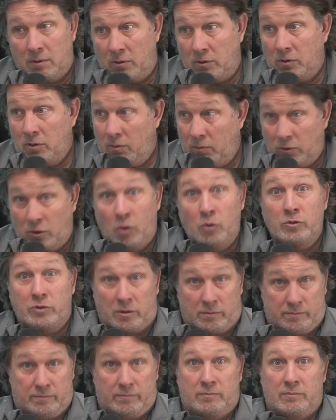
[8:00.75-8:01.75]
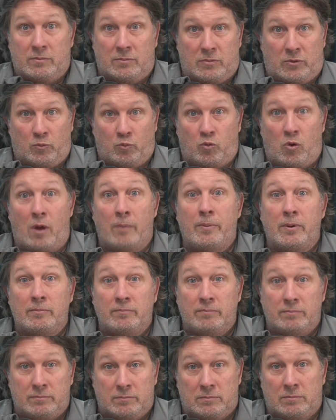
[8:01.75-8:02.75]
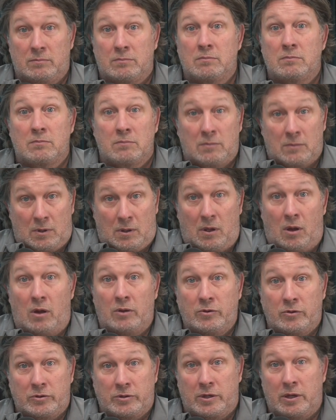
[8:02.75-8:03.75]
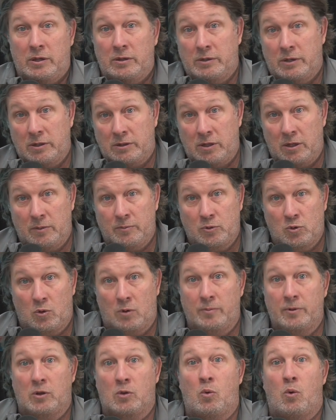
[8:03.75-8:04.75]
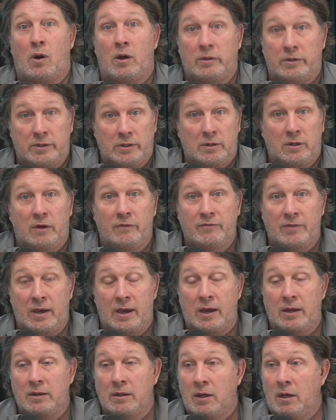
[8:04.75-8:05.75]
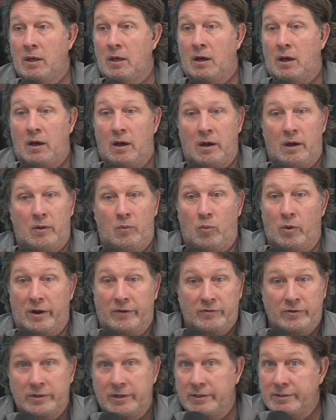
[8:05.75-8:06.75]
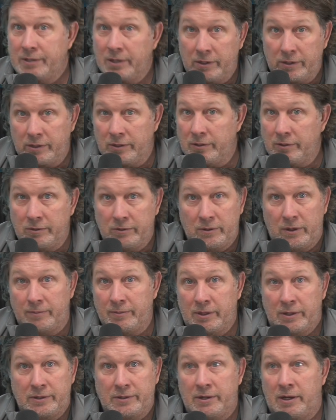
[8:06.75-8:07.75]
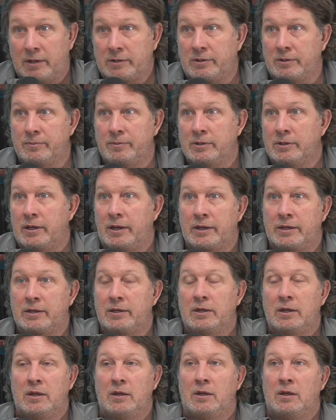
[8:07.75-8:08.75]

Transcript: use them, rub them on your skin, get the absorbent quality of that. Whatever they tell you to do. I'm not a doctor, but like,